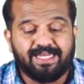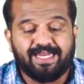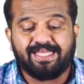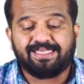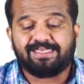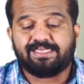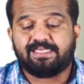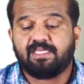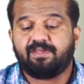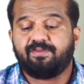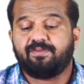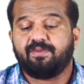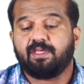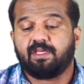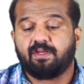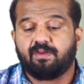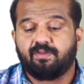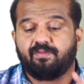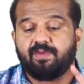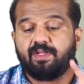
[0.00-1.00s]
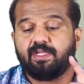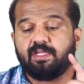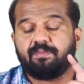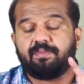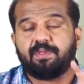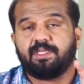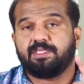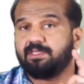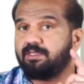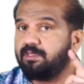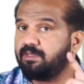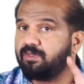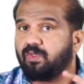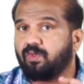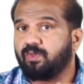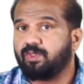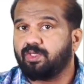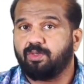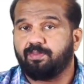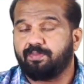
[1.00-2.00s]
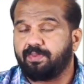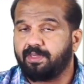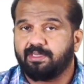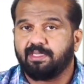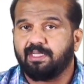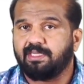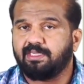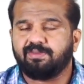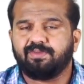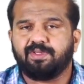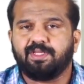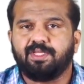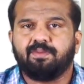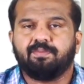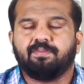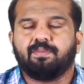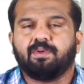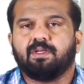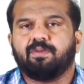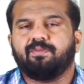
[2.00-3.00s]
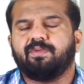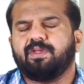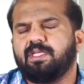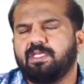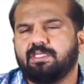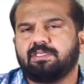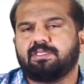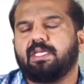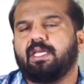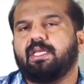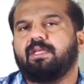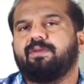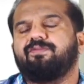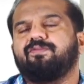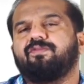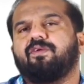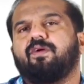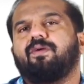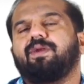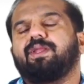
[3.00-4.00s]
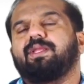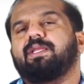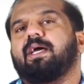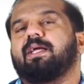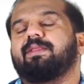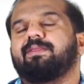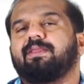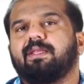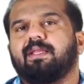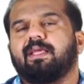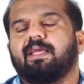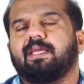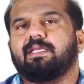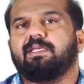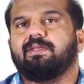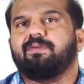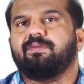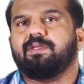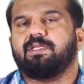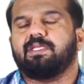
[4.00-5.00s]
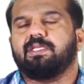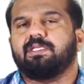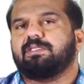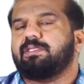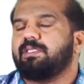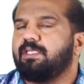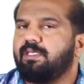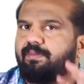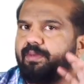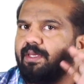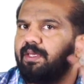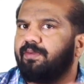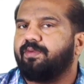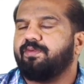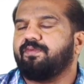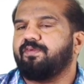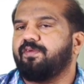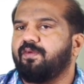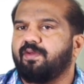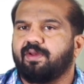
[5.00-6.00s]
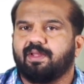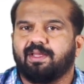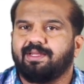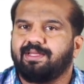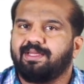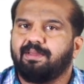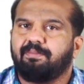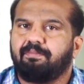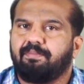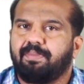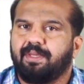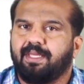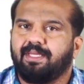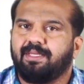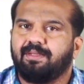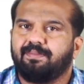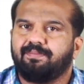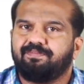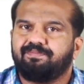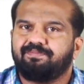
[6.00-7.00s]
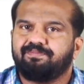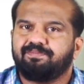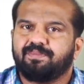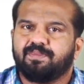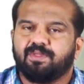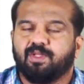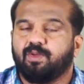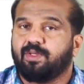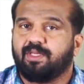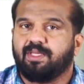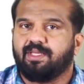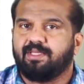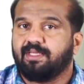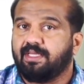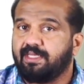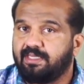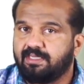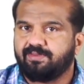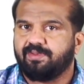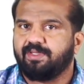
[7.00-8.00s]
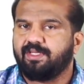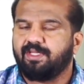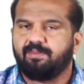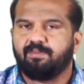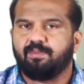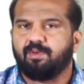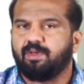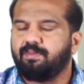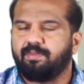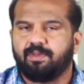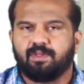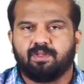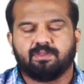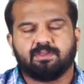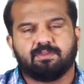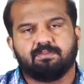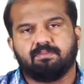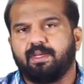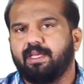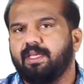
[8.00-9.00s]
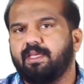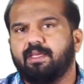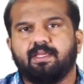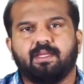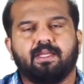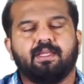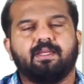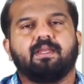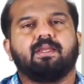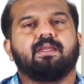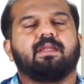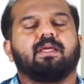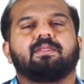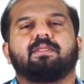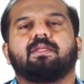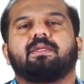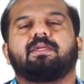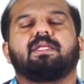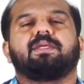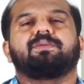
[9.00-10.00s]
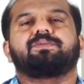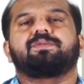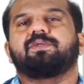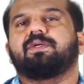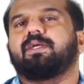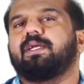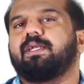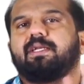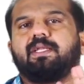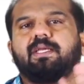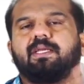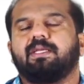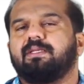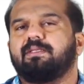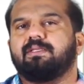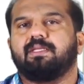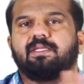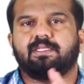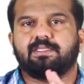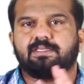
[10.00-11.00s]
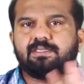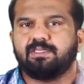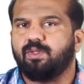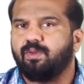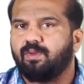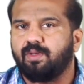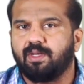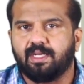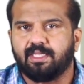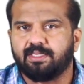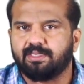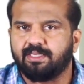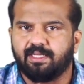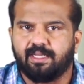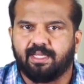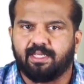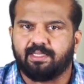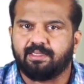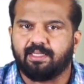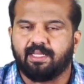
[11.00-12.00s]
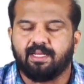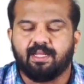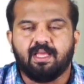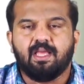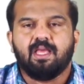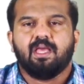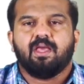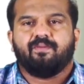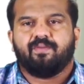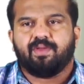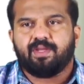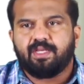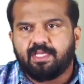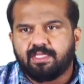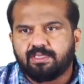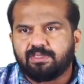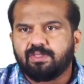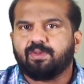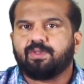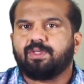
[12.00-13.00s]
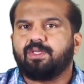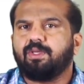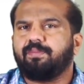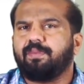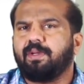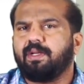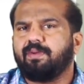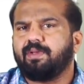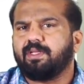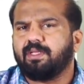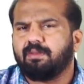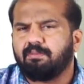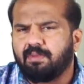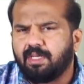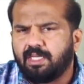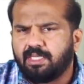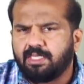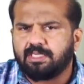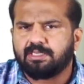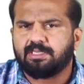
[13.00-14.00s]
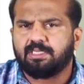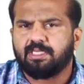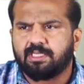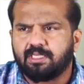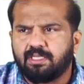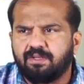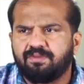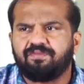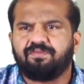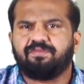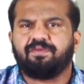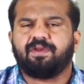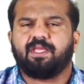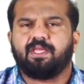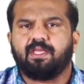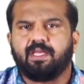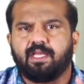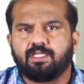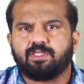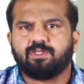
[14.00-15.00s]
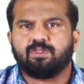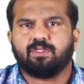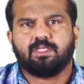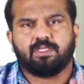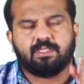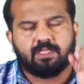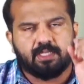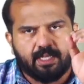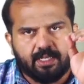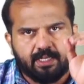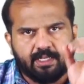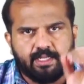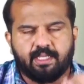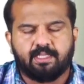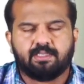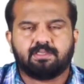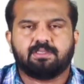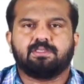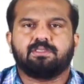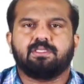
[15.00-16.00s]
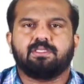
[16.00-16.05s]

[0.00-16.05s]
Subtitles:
less severe when the patient is occupied. That is very important. When he is involved in other activities, he may even forget the pain. Okay, that is very important, because migraine and other types of headache, there is no relation like that. When he is occupied, when the mind is little free, actually the headache